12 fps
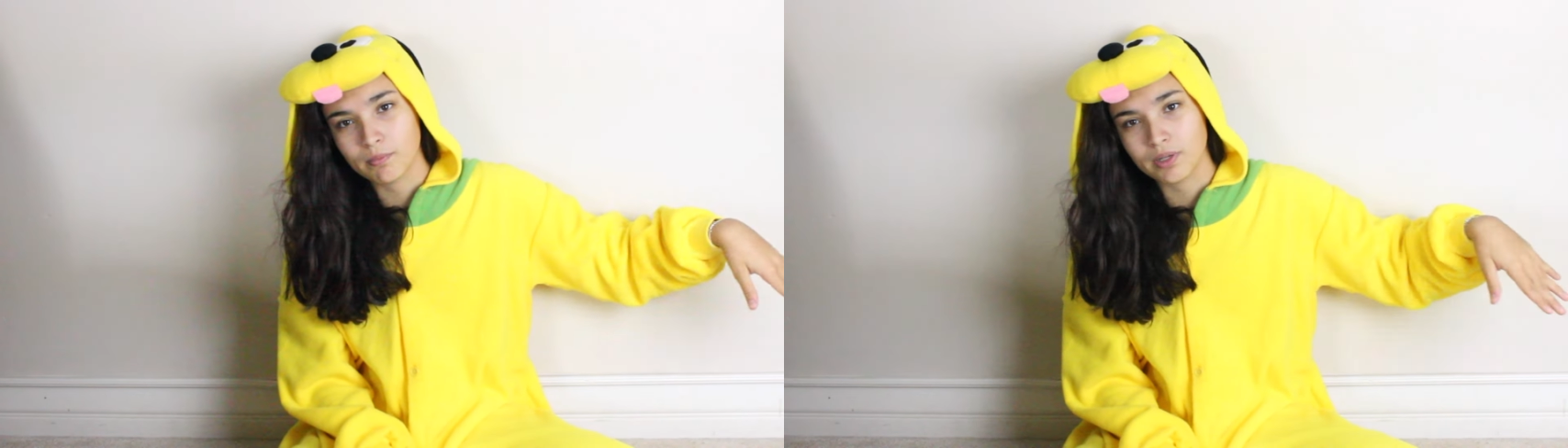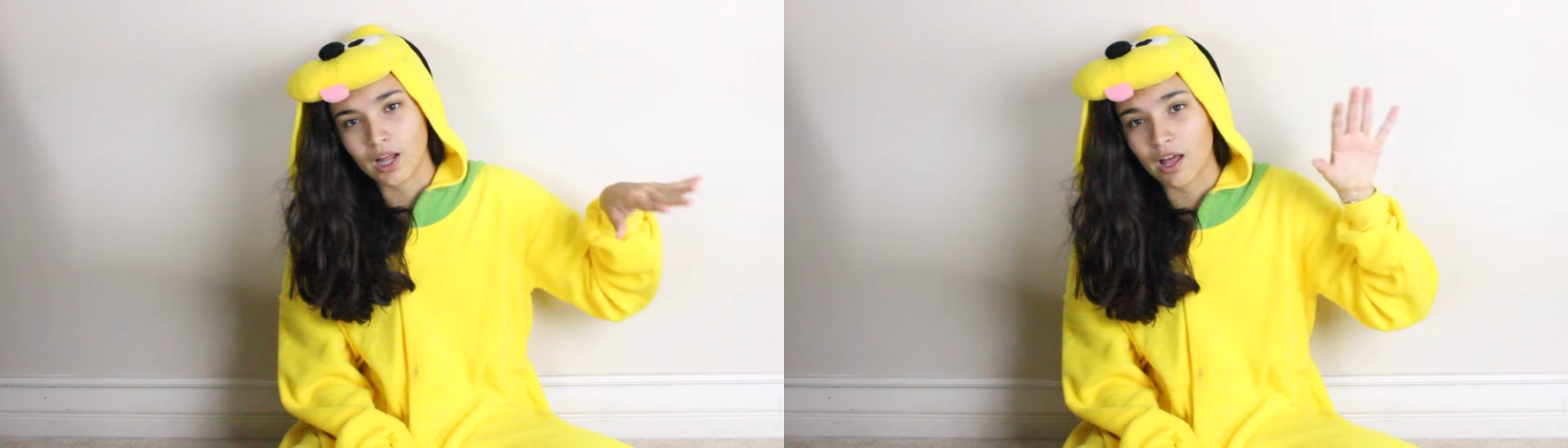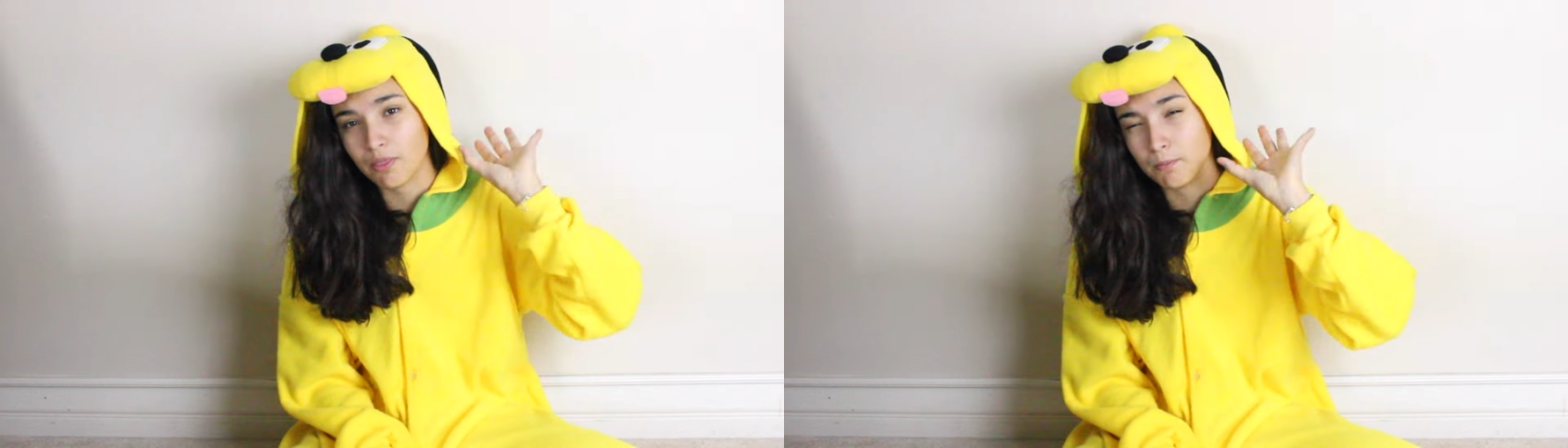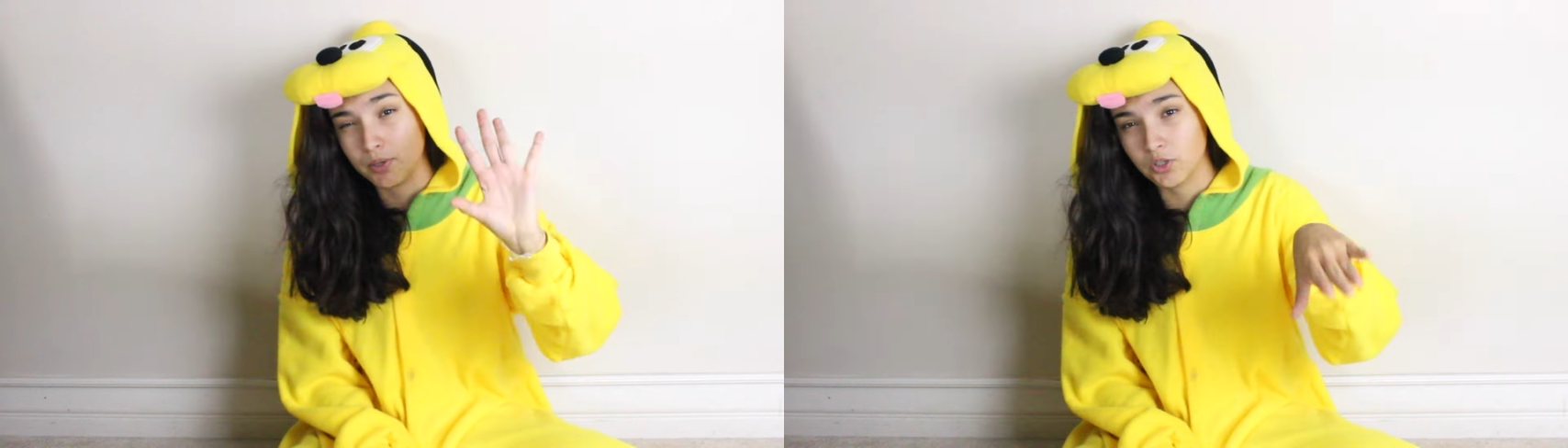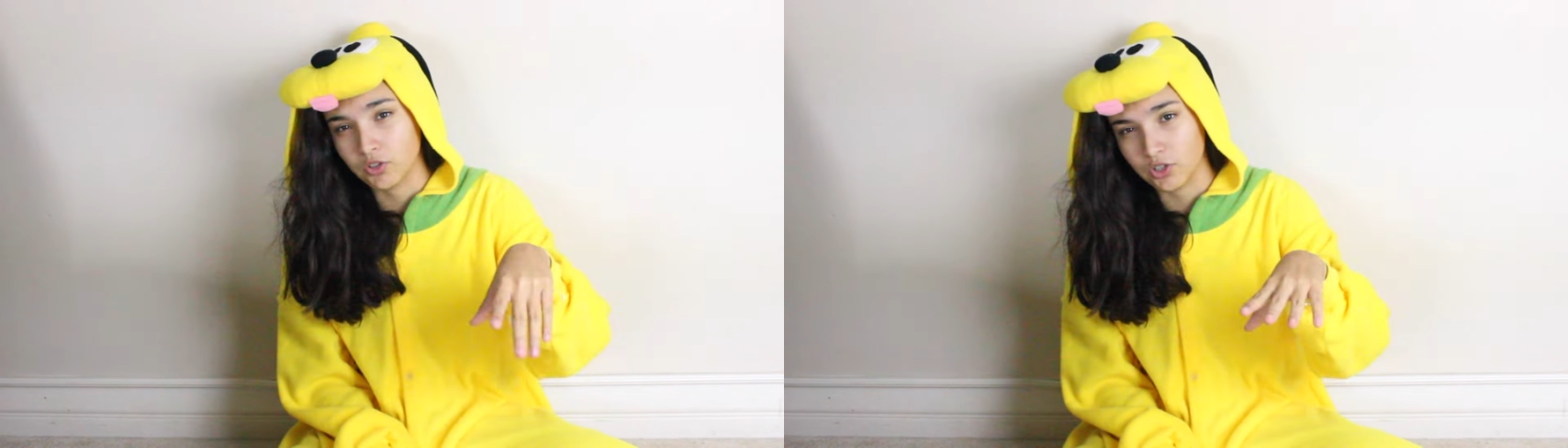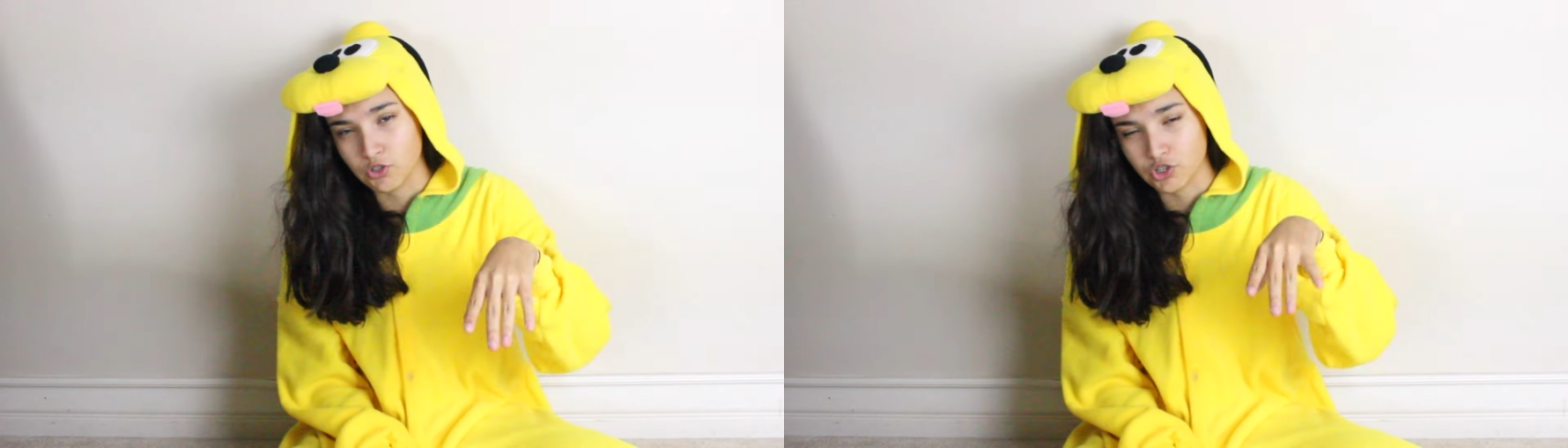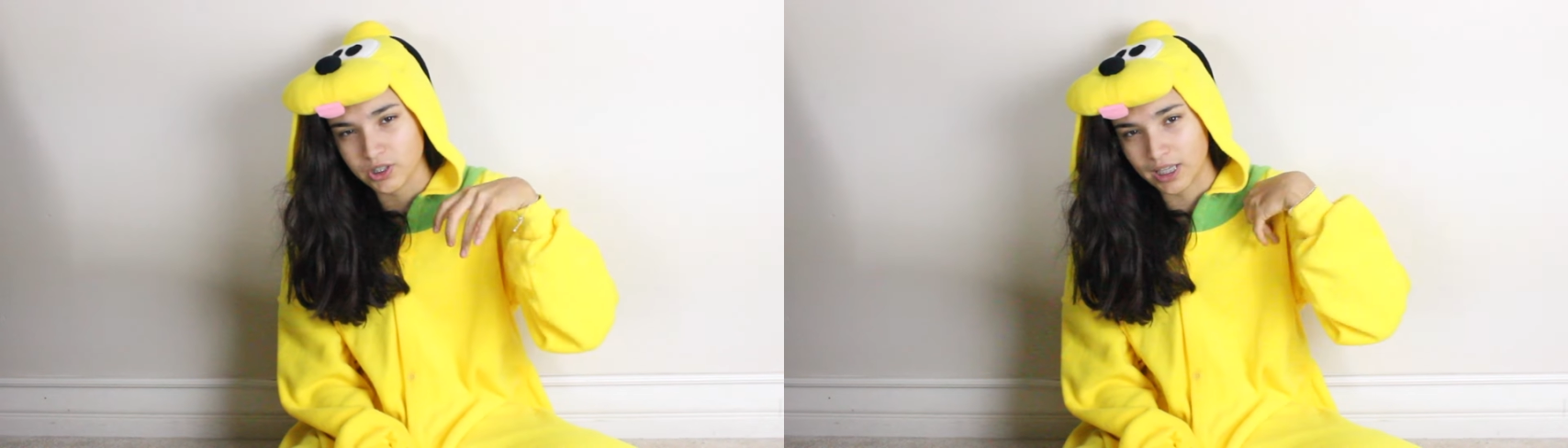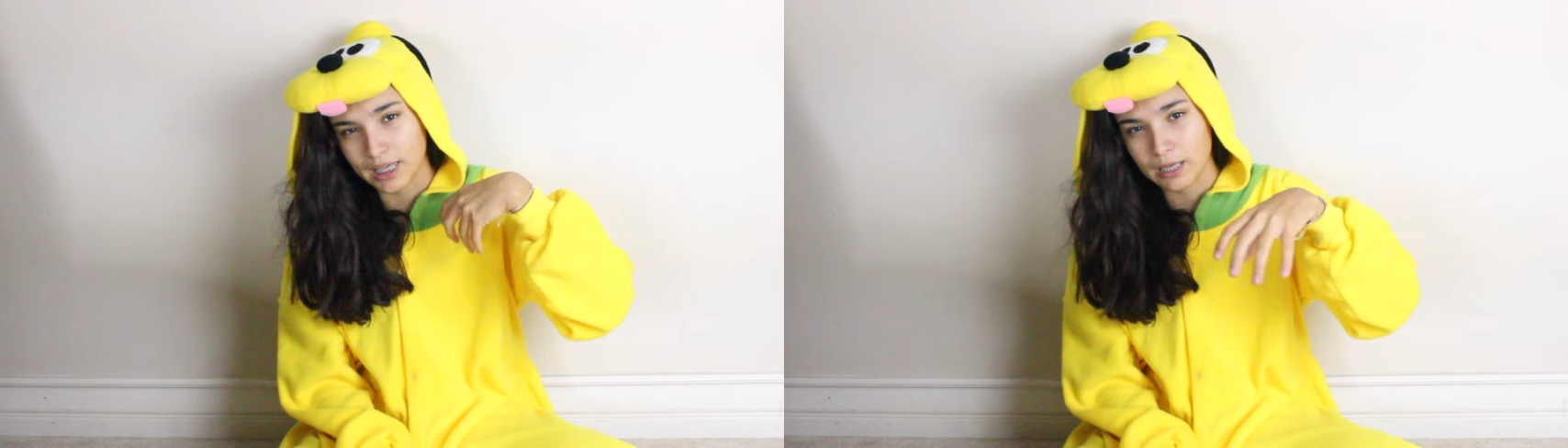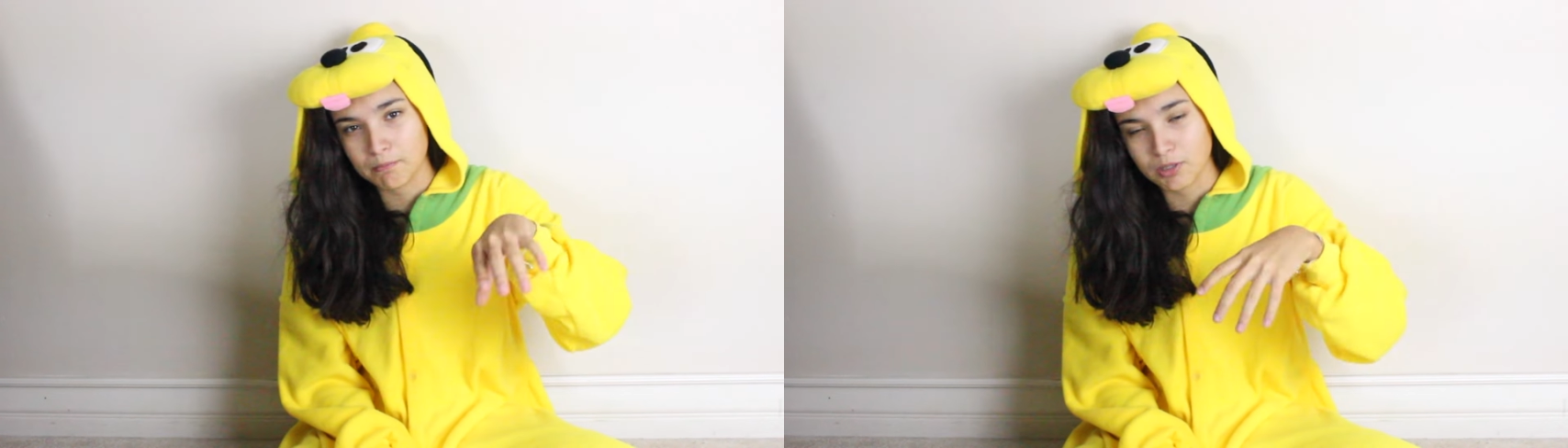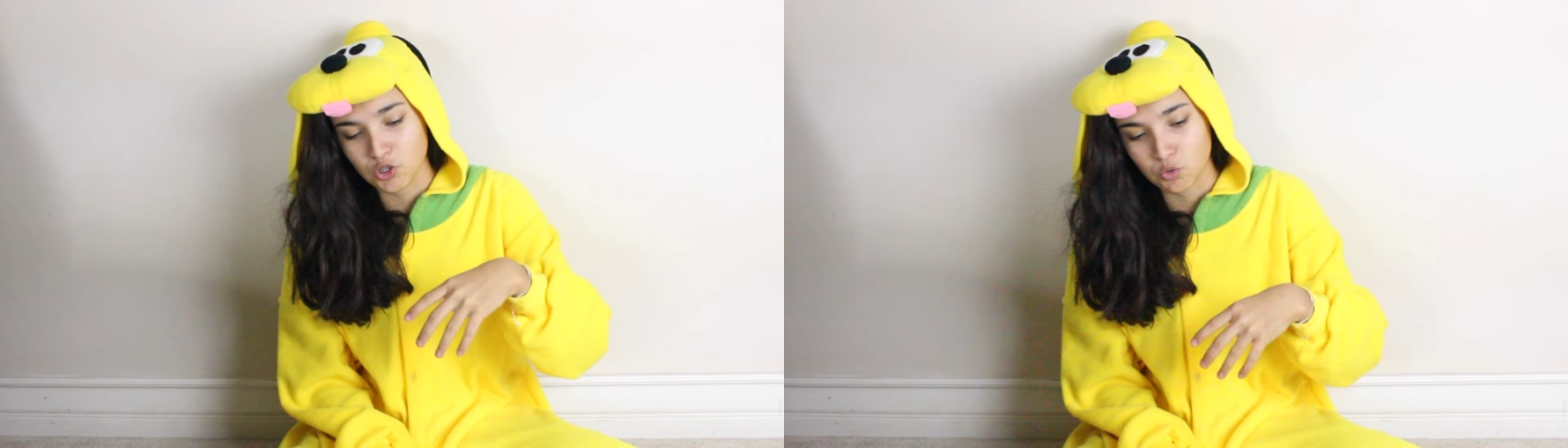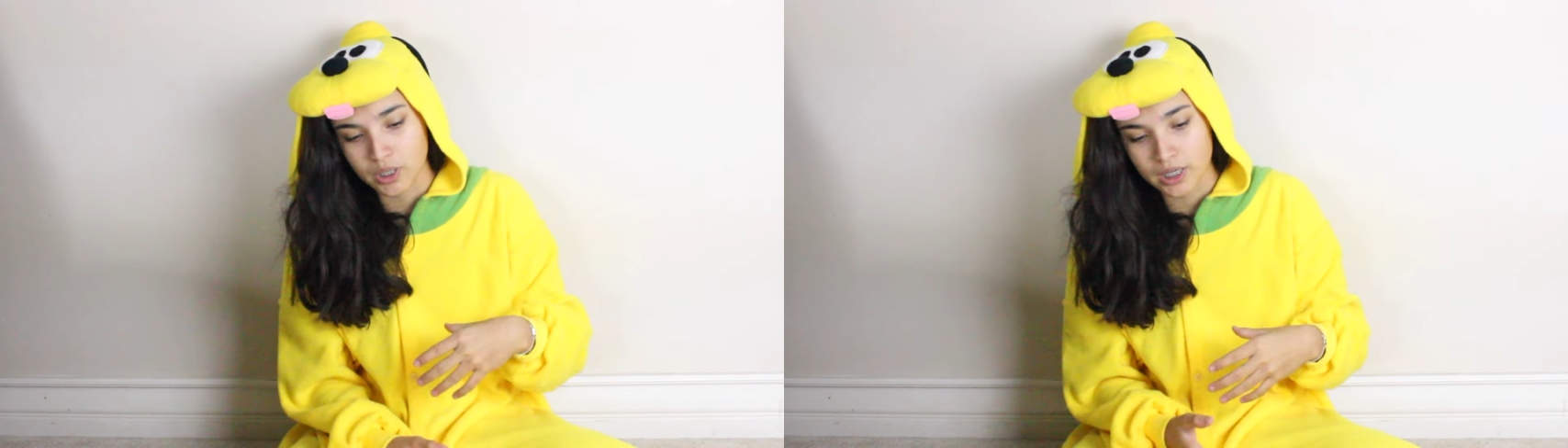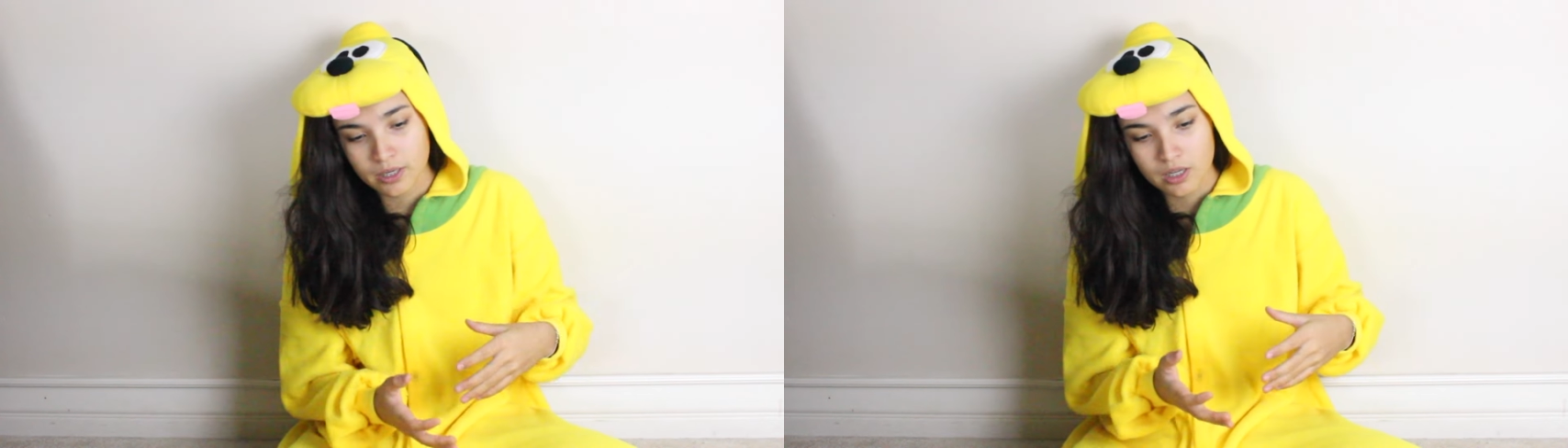but not in the middle of the ocean, like in
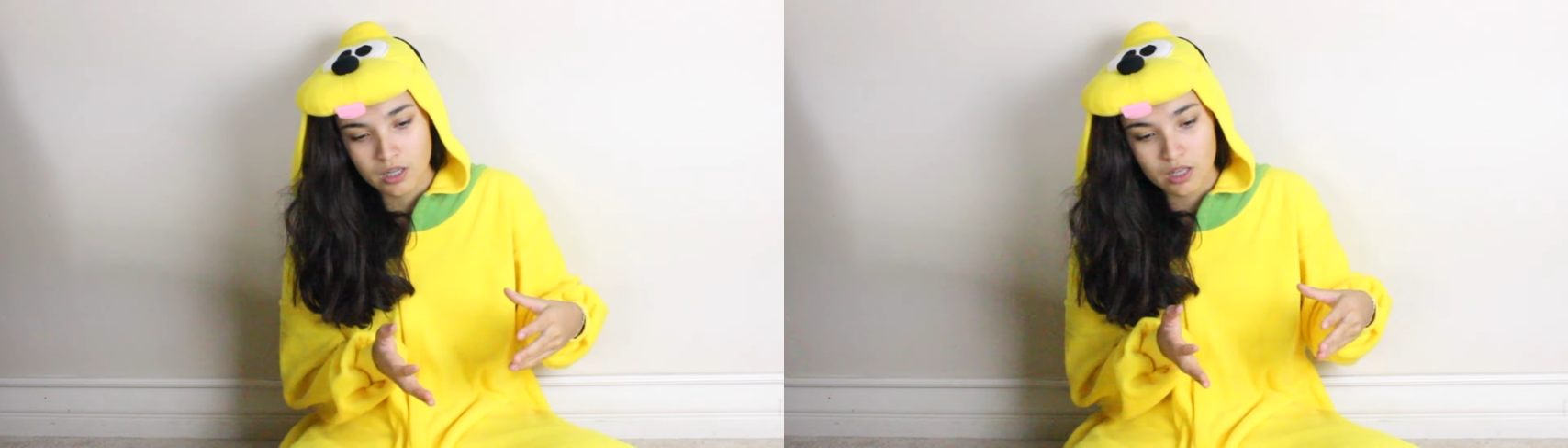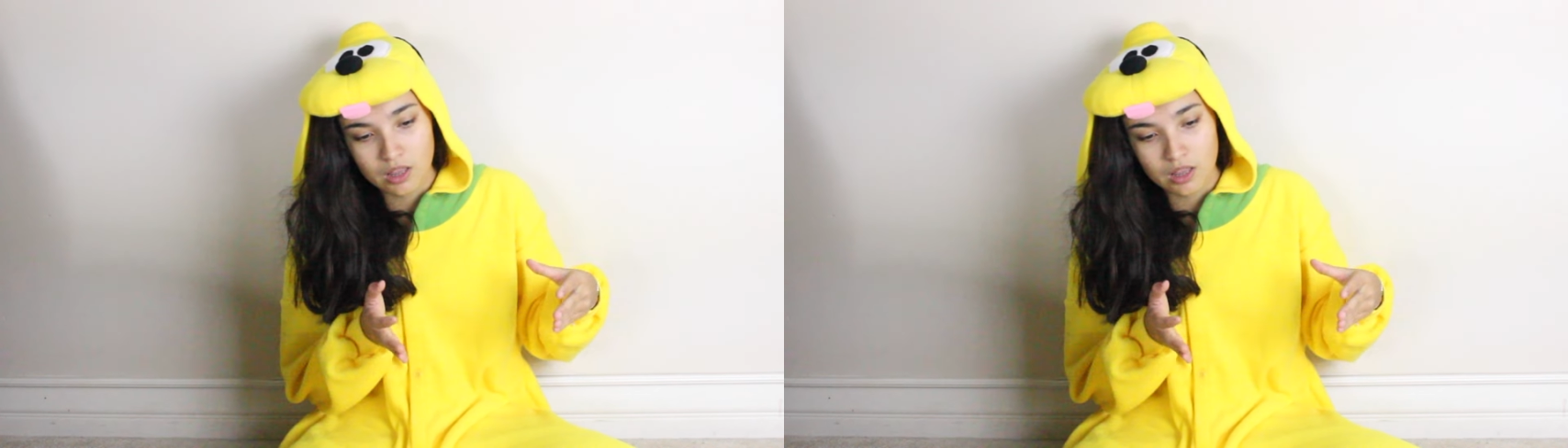between,